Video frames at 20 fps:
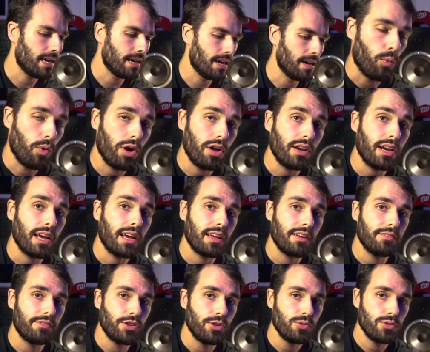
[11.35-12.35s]
One
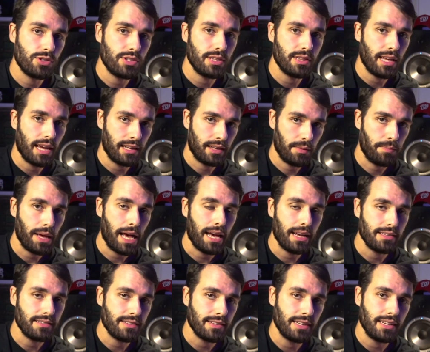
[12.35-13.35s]
I've used in that
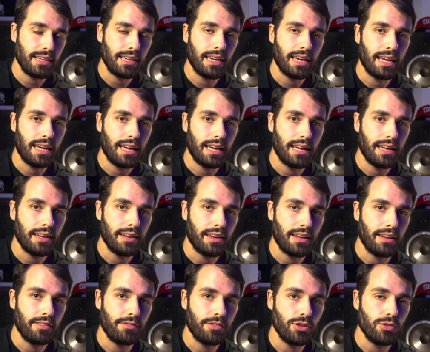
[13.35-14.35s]
capacity
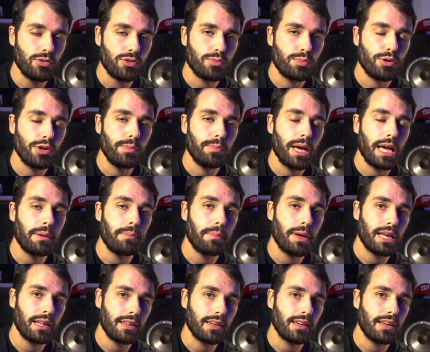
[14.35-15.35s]
and have used
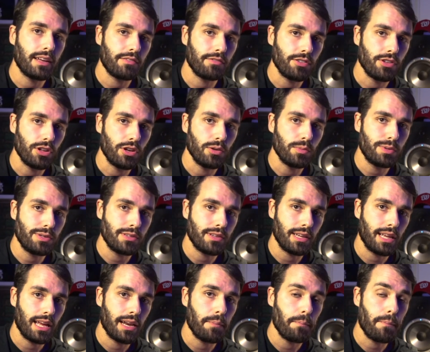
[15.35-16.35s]
prepaid mailing
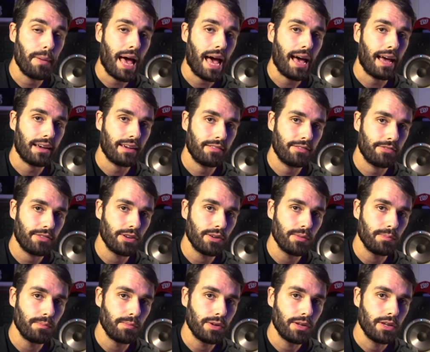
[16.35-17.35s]
envelopes to get it back
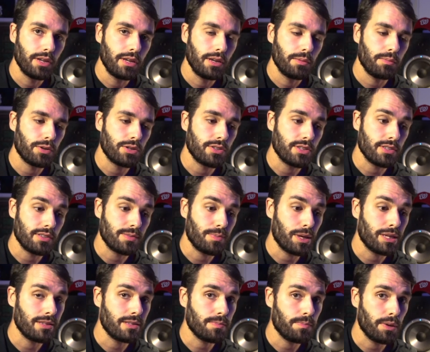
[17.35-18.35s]
from
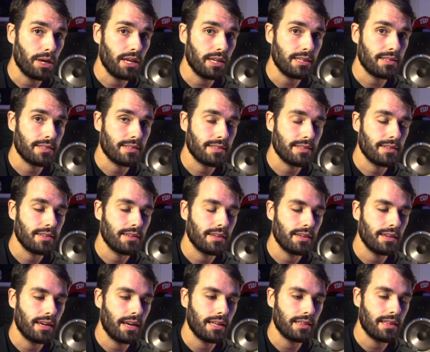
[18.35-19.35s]
participants, but
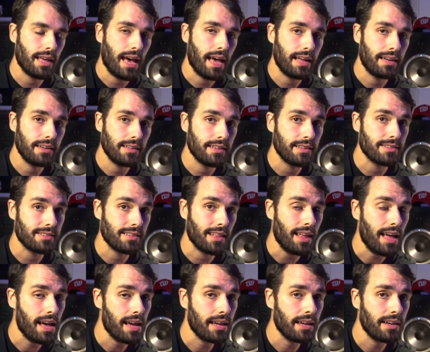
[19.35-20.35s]
at the end of
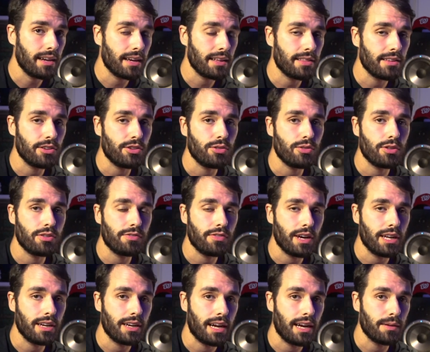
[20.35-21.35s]
this line, I think you
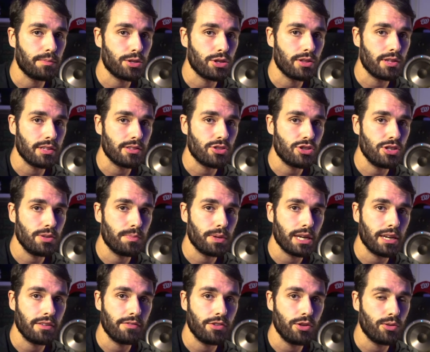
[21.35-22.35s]
could find an option that's
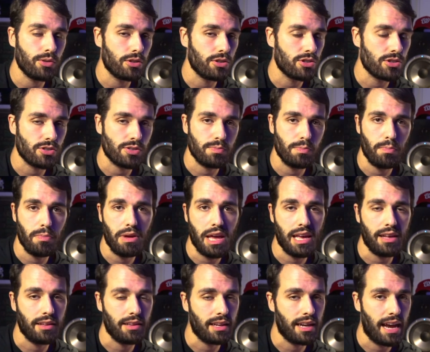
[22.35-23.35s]
cheap enough you could just
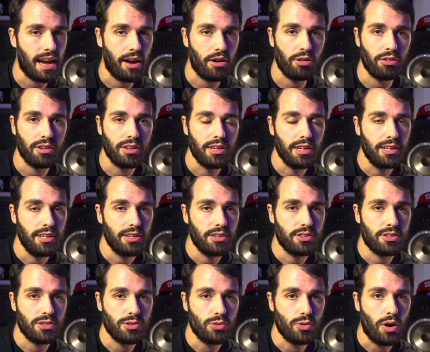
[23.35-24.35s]
mail it out
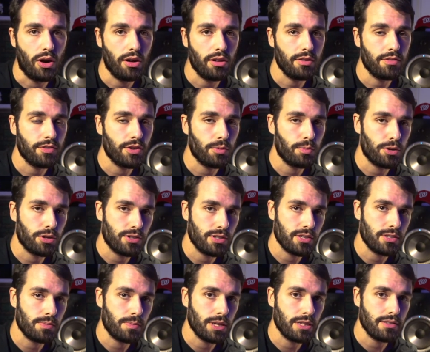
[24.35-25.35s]
to all of your
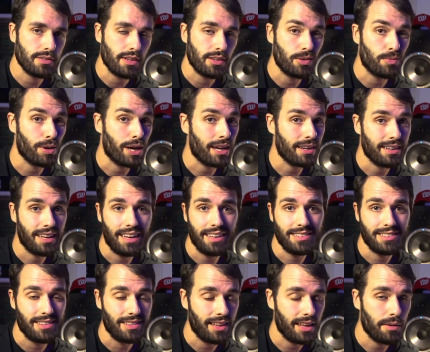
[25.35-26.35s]
participants on your
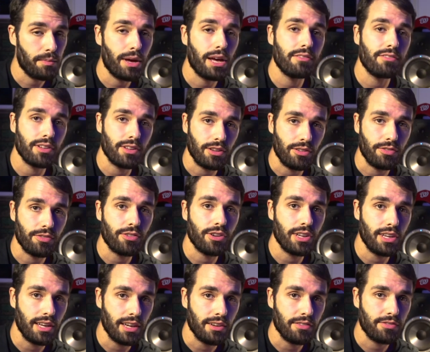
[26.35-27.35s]
podcast and let them have a little
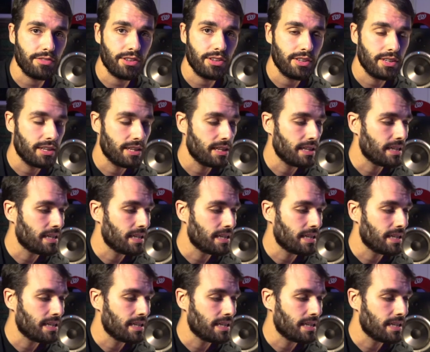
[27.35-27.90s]
free gift.